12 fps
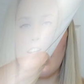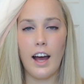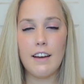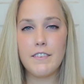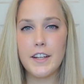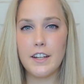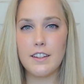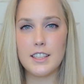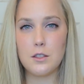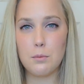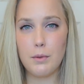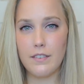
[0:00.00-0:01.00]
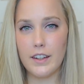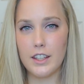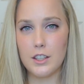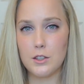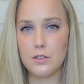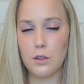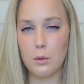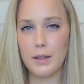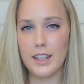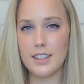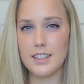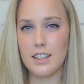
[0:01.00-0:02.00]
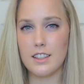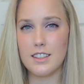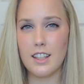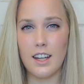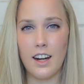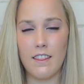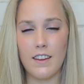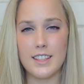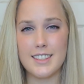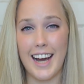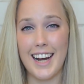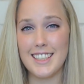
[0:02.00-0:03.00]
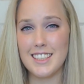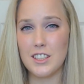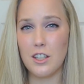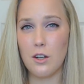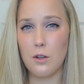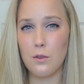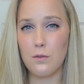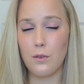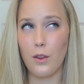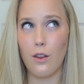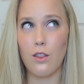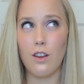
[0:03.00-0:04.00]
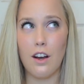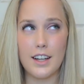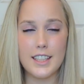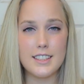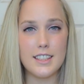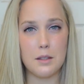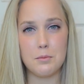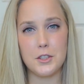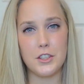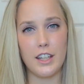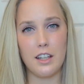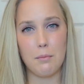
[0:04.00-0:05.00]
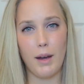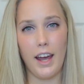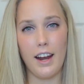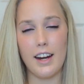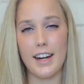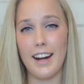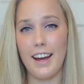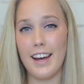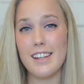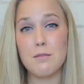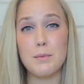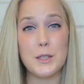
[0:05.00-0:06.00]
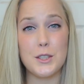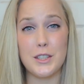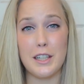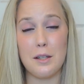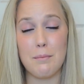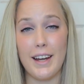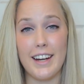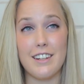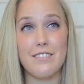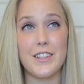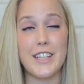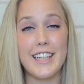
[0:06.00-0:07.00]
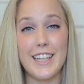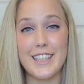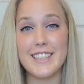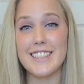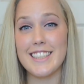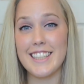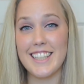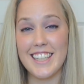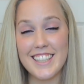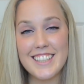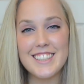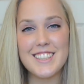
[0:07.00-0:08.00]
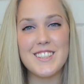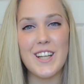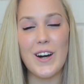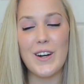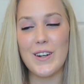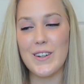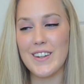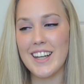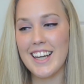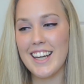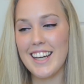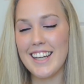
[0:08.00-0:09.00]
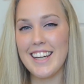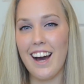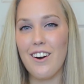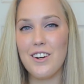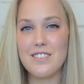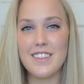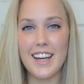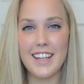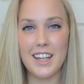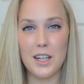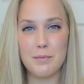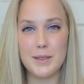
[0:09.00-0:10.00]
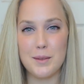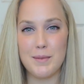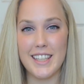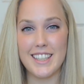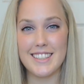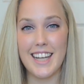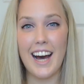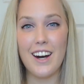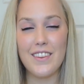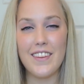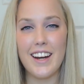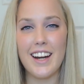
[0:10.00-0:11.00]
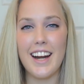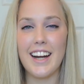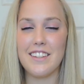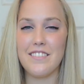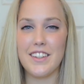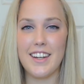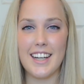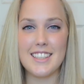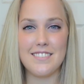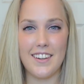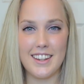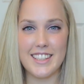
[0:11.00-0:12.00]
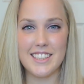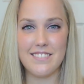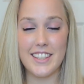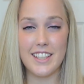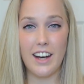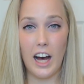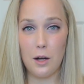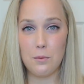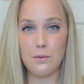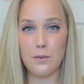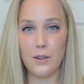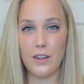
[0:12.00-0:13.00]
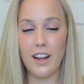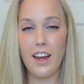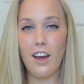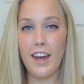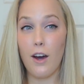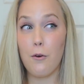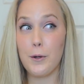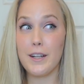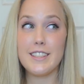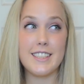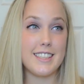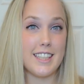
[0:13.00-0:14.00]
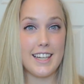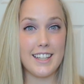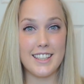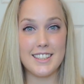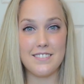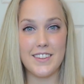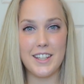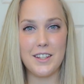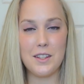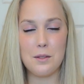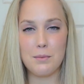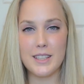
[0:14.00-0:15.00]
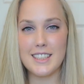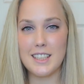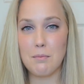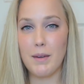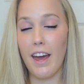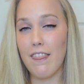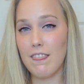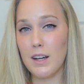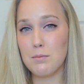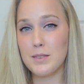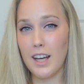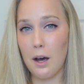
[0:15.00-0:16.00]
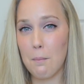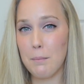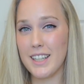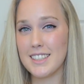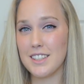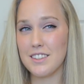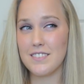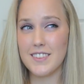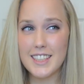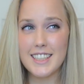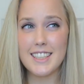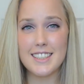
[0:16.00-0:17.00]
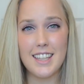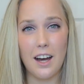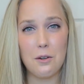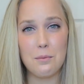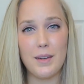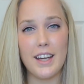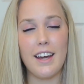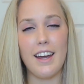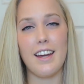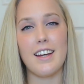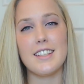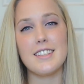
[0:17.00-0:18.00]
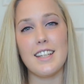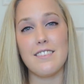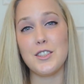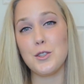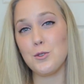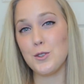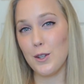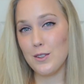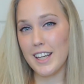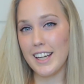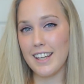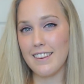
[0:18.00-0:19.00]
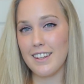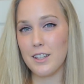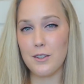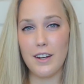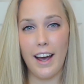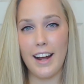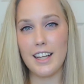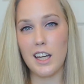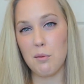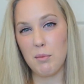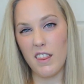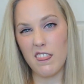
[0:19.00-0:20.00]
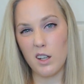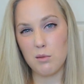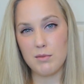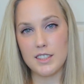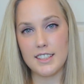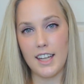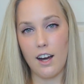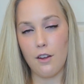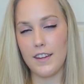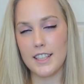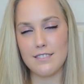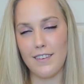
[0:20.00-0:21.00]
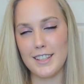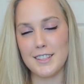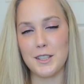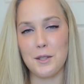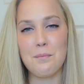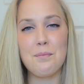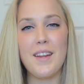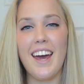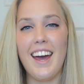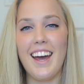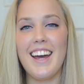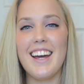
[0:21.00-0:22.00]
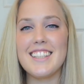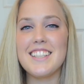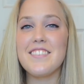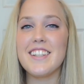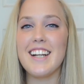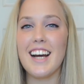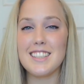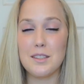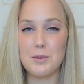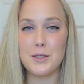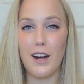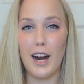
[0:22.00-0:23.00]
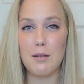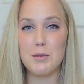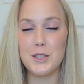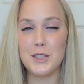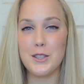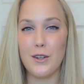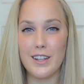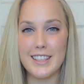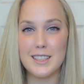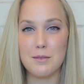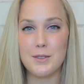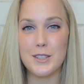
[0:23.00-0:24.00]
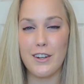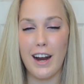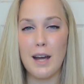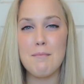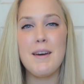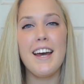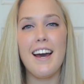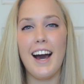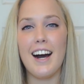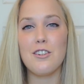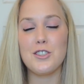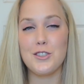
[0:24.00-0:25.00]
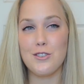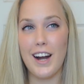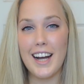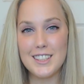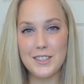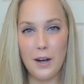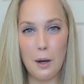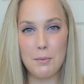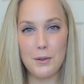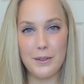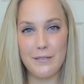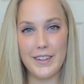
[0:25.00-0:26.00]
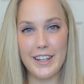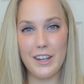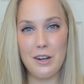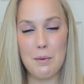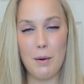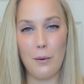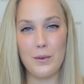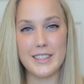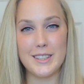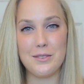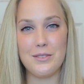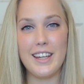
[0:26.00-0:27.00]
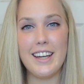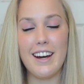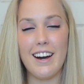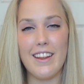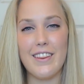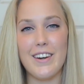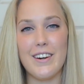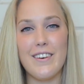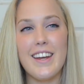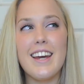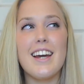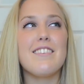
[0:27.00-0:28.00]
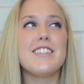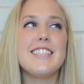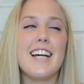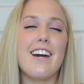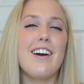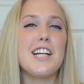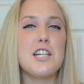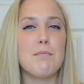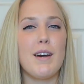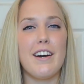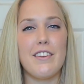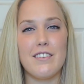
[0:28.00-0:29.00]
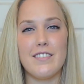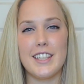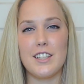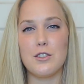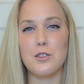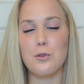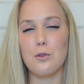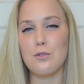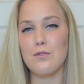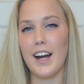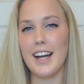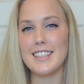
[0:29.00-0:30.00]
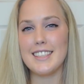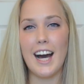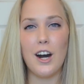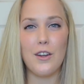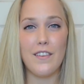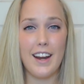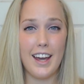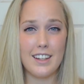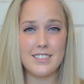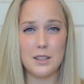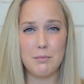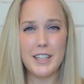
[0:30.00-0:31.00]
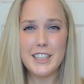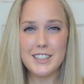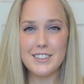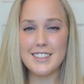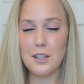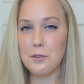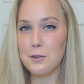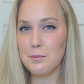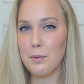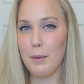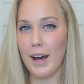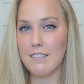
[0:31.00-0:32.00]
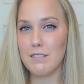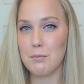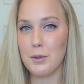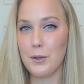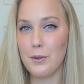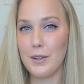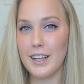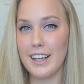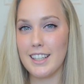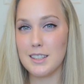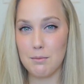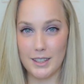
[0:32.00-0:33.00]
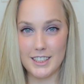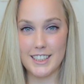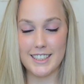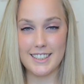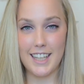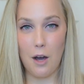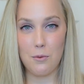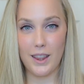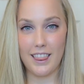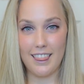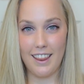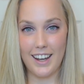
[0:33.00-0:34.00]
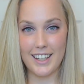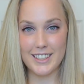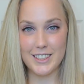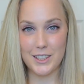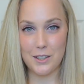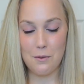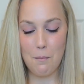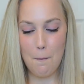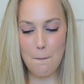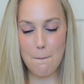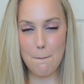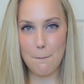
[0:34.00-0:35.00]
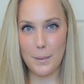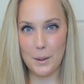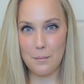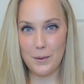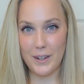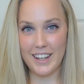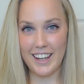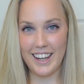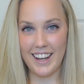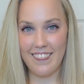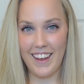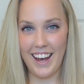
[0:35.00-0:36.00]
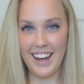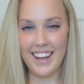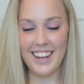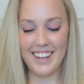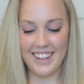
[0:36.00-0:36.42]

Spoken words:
I figured this would be very useful because there's a lot of things that I didn't know for the longest time straightening my hair, and I have been straightening my hair for years and years. So yeah, hopefully I can help somebody else out there. And if you guys find this video helpful or you just like this video, then please give me a thumbs up because it really does help me. And if you don't like it, then go ahead and give me a thumbs down, that's fine too. And if you're not subscribed, you should totally subscribe. I'll try to upload a video about once a week, although if you check out any of my other videos, you will find out that I have some issues that hold me back from recording as much as I would like to. But I'm working on that.